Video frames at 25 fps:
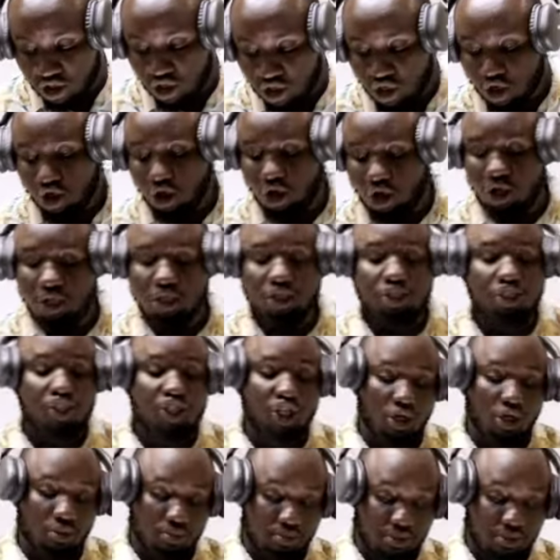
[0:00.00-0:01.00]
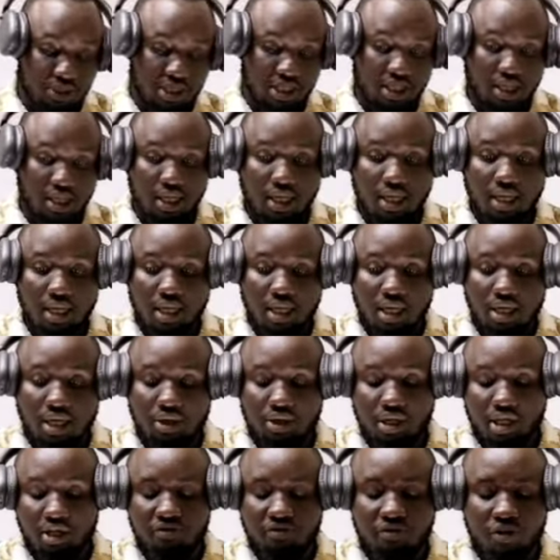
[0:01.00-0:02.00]
call jobs.
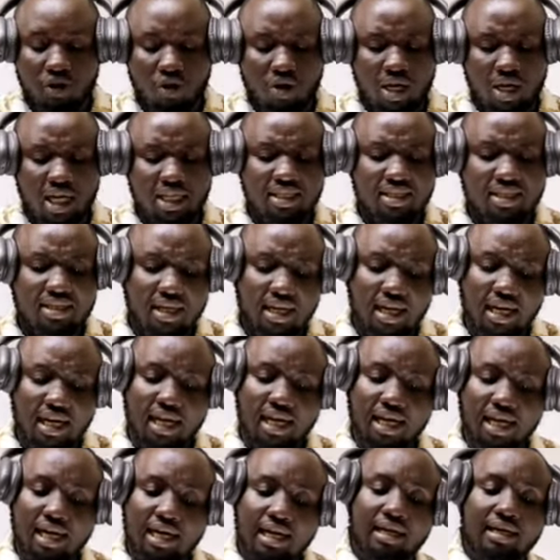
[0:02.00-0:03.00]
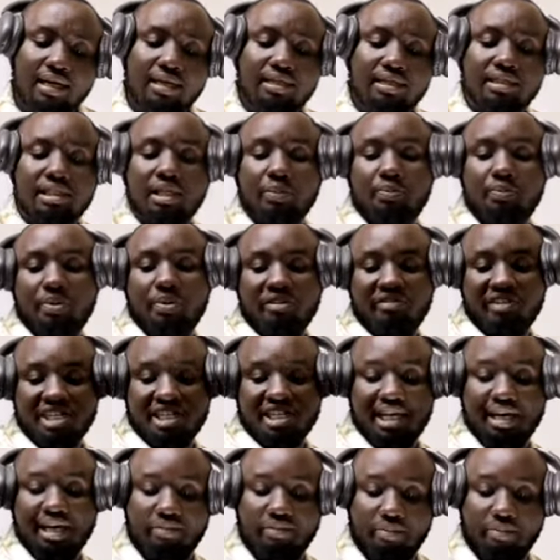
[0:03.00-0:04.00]
If you look at the previous
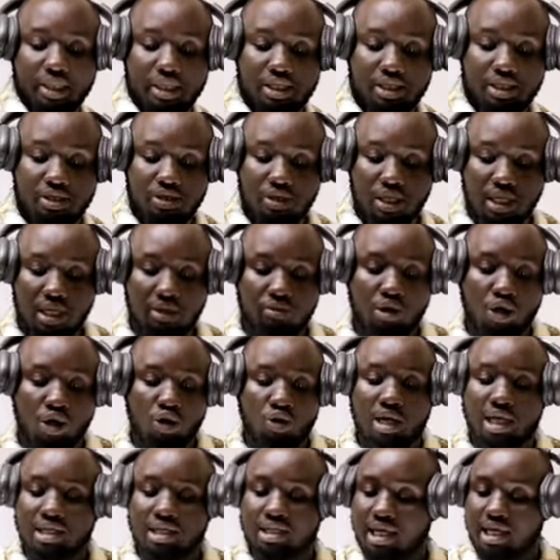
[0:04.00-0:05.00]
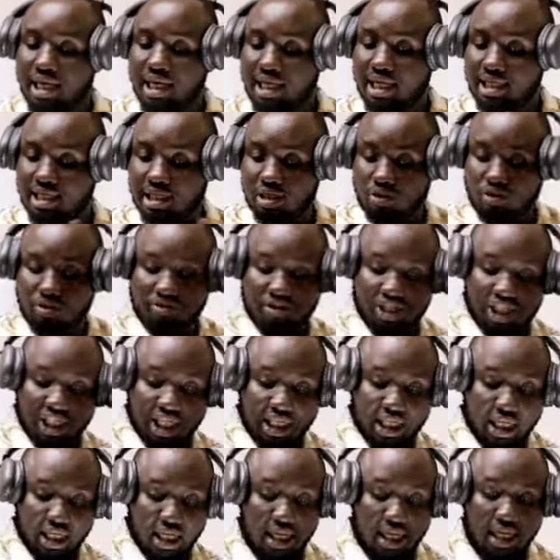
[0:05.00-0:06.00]
government, and we look at Kazi kwa Vijana,
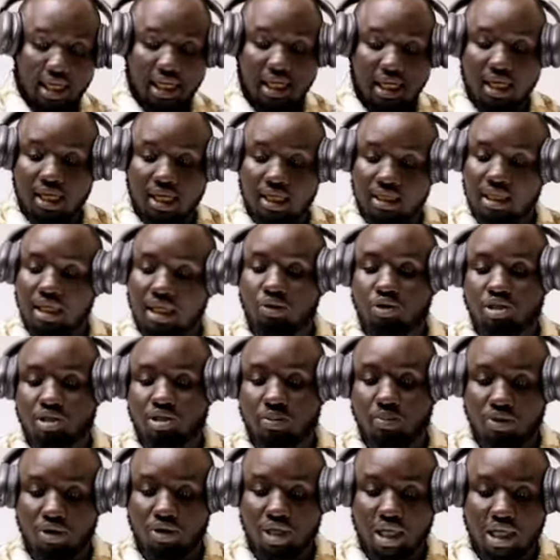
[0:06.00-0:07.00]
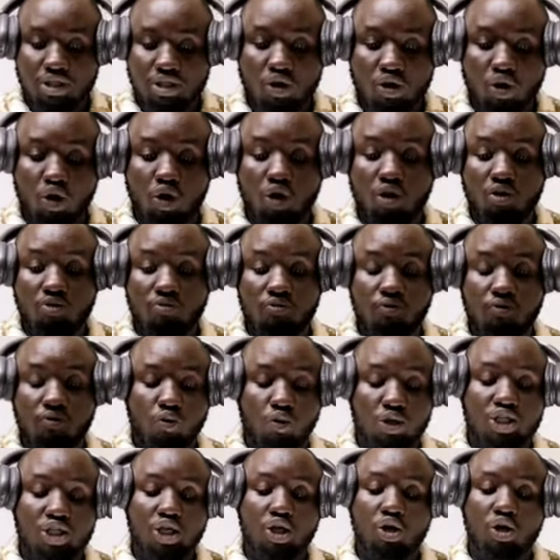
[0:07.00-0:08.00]
that was a product of what
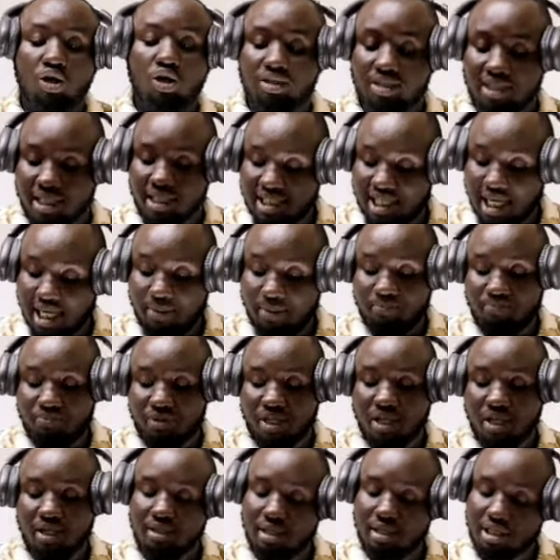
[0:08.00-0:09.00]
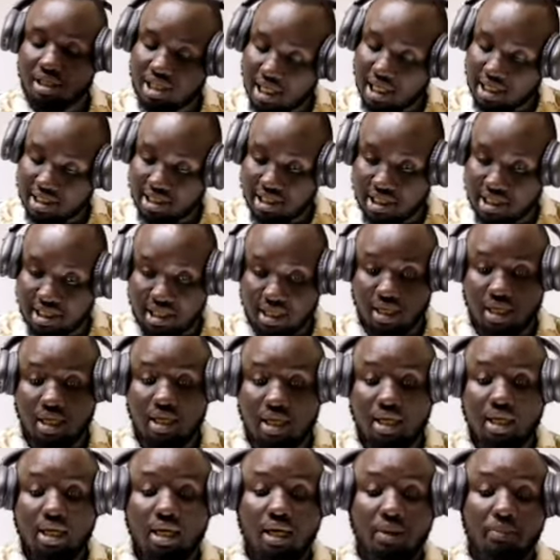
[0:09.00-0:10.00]
we call the taxes.
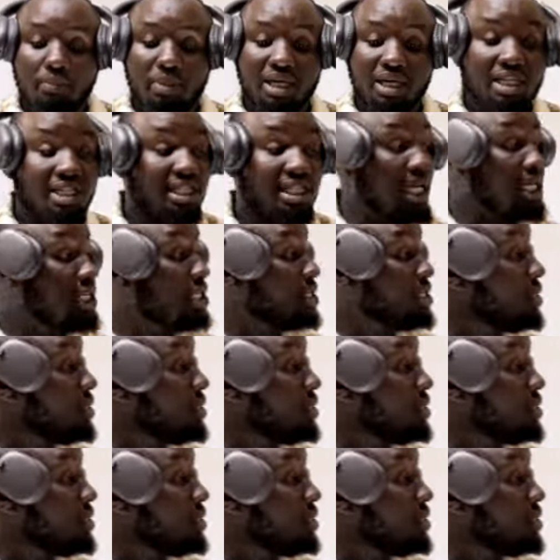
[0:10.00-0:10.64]
But I said,